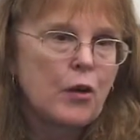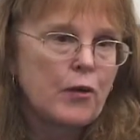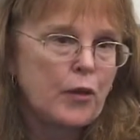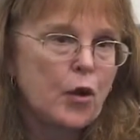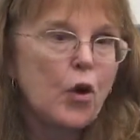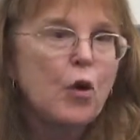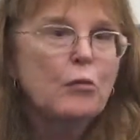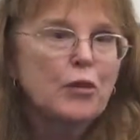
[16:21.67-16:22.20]
the
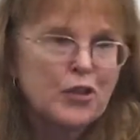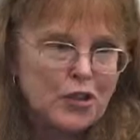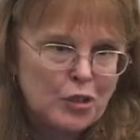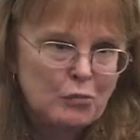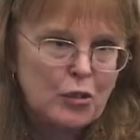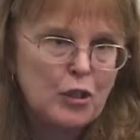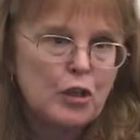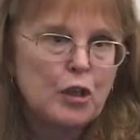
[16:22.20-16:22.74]
homeless
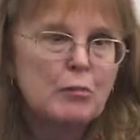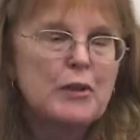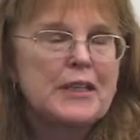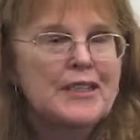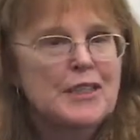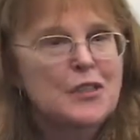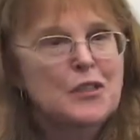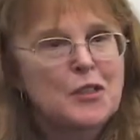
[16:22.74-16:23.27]
community,
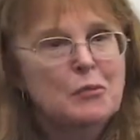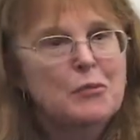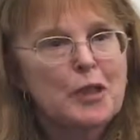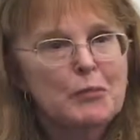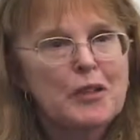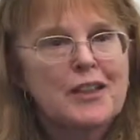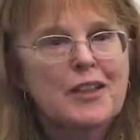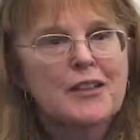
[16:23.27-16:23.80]
just simply
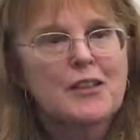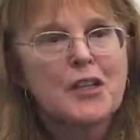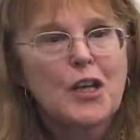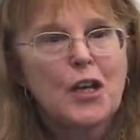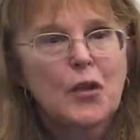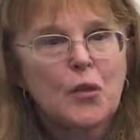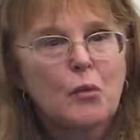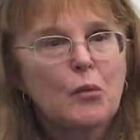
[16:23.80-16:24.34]
because
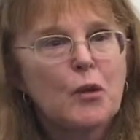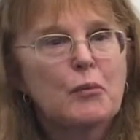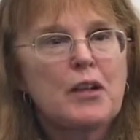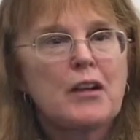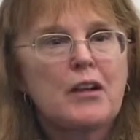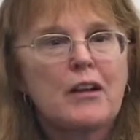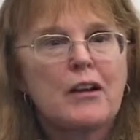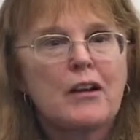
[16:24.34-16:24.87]
the
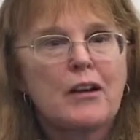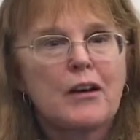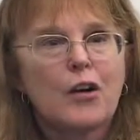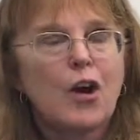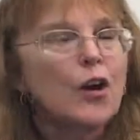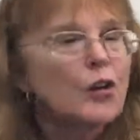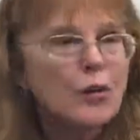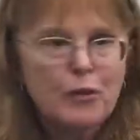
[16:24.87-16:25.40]
women are
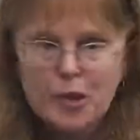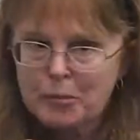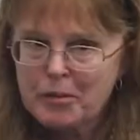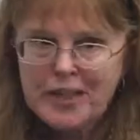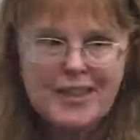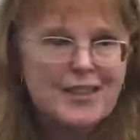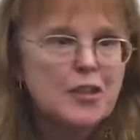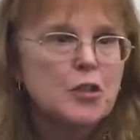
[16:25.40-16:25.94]
all over the place.